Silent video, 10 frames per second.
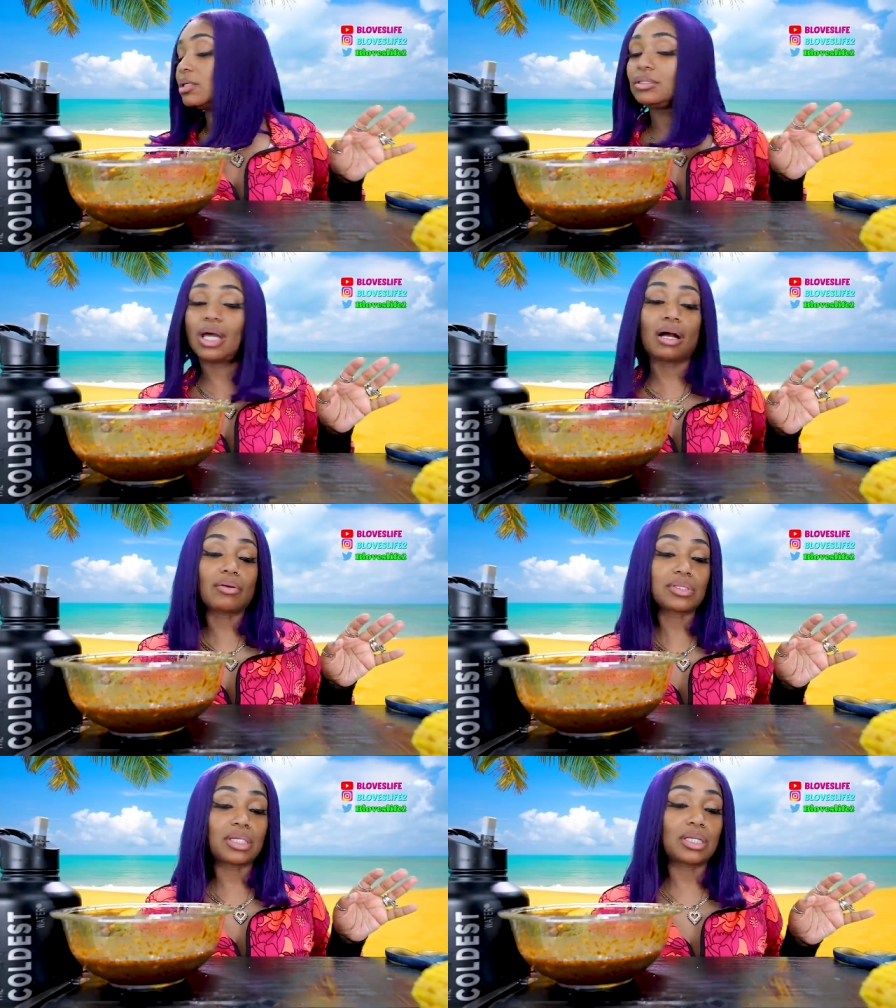Y'all
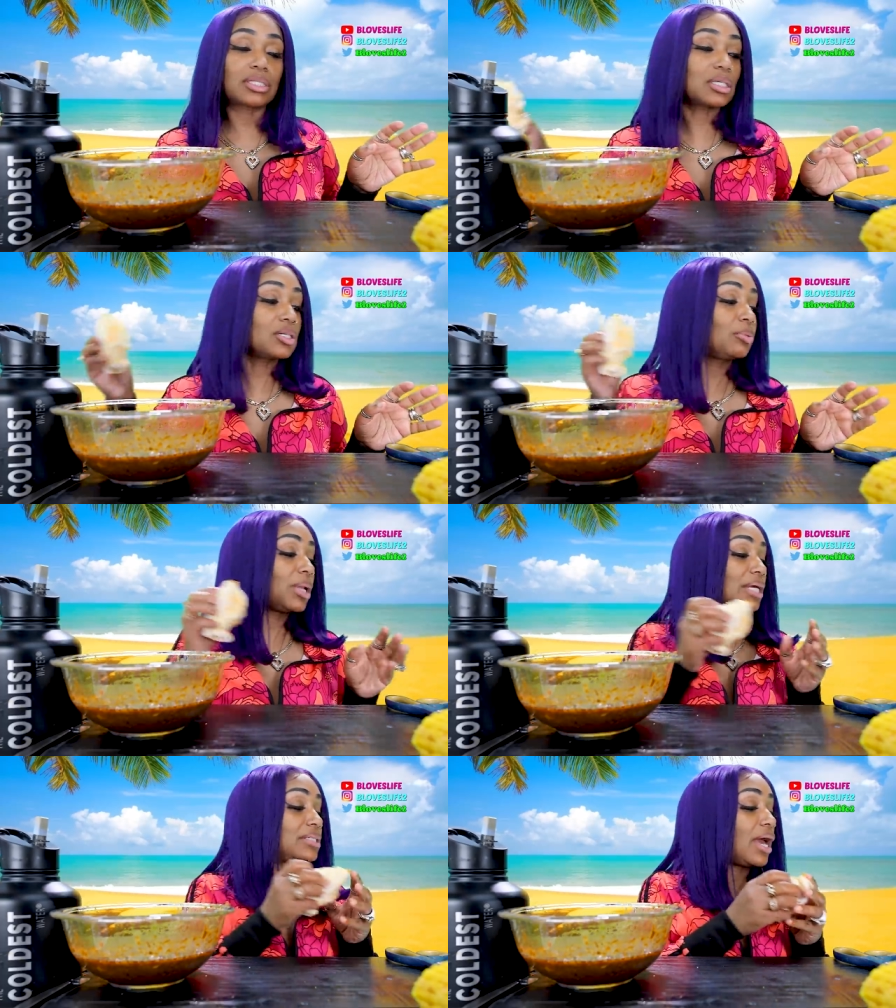gonna see this. So you gonna
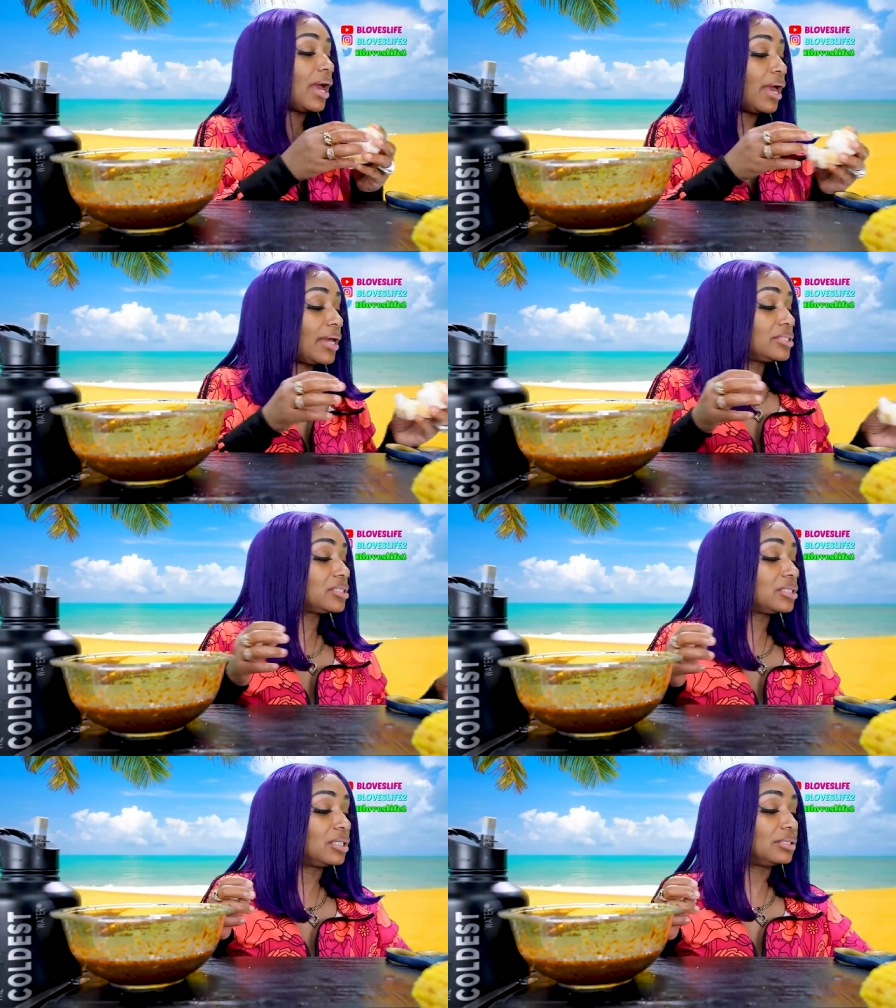be like,
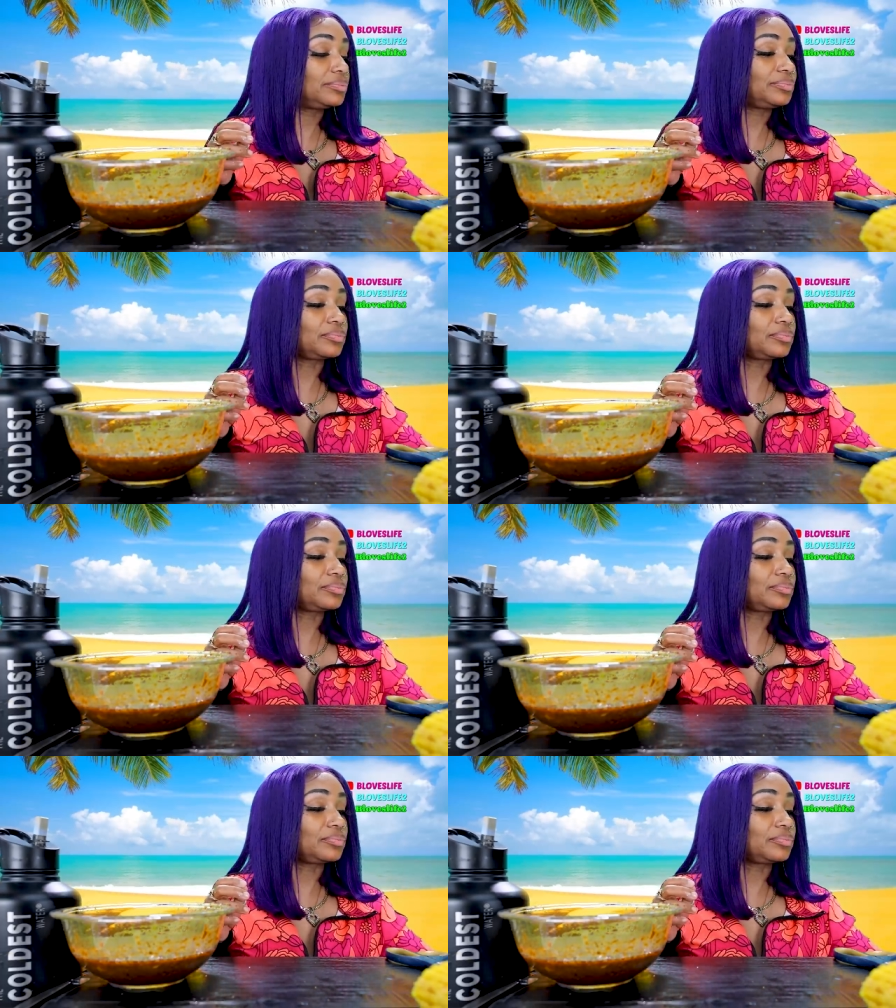danger.